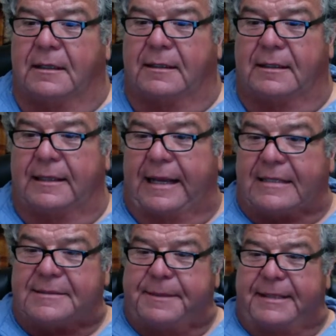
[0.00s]

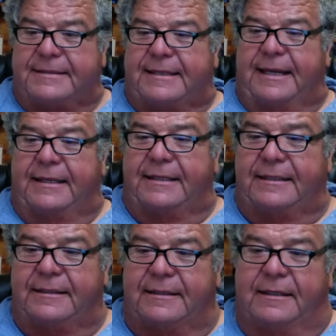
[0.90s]
Last man
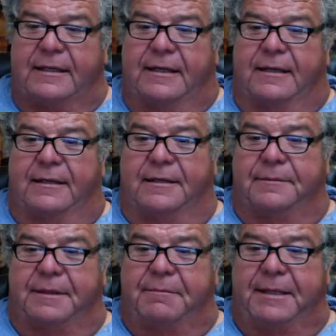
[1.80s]
standing.
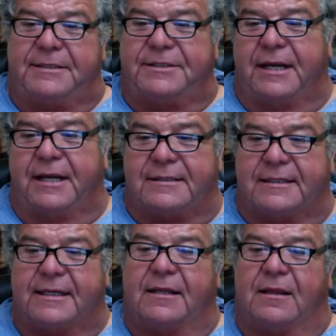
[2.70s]
The best chance to
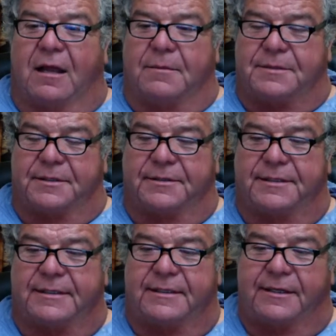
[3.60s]
get lobsters
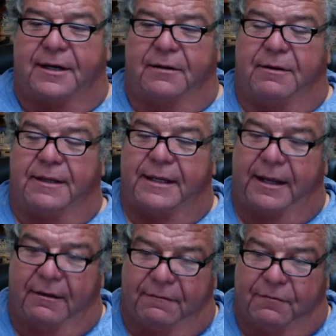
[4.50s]
is to go on the
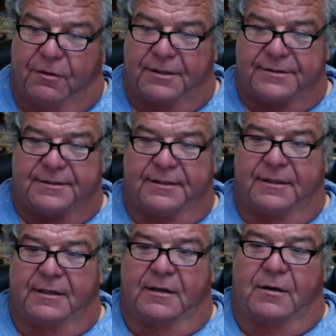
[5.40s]
Gale Force
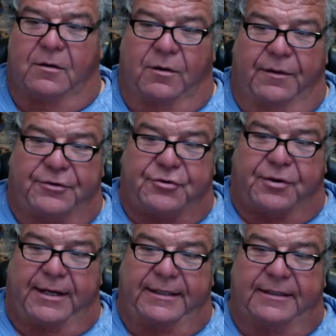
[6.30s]
or the
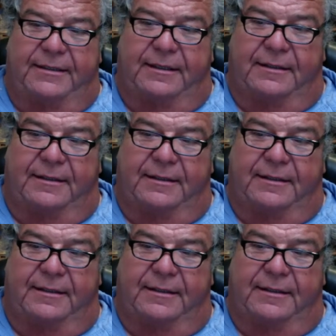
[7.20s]
Triton